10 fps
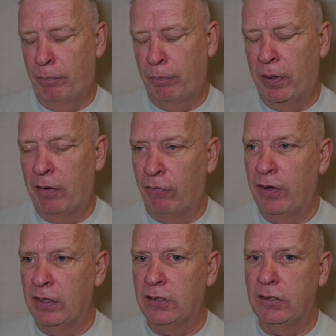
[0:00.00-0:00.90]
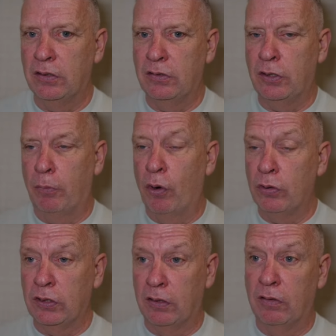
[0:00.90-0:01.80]
But in fairness to
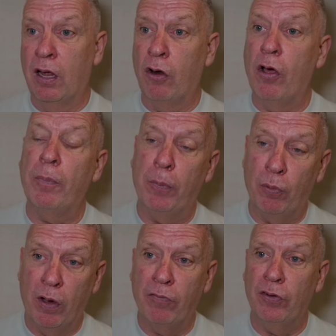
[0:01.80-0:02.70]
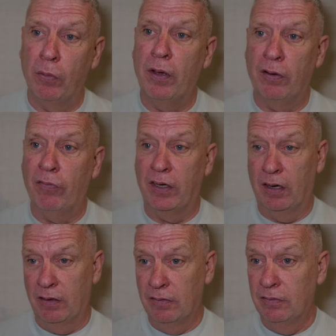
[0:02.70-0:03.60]
boxers, a lot of people have not wanted to fight,
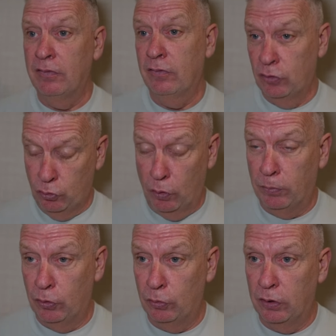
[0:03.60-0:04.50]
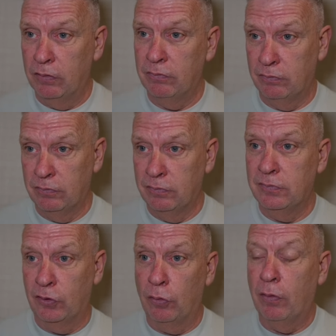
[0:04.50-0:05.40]
so I'm told,
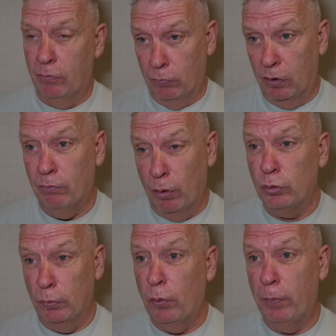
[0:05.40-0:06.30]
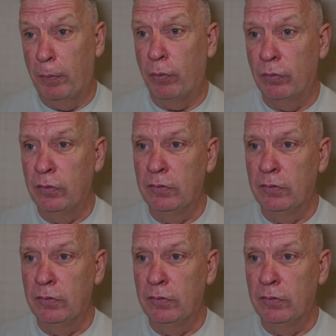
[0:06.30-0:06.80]
you know, multiple people.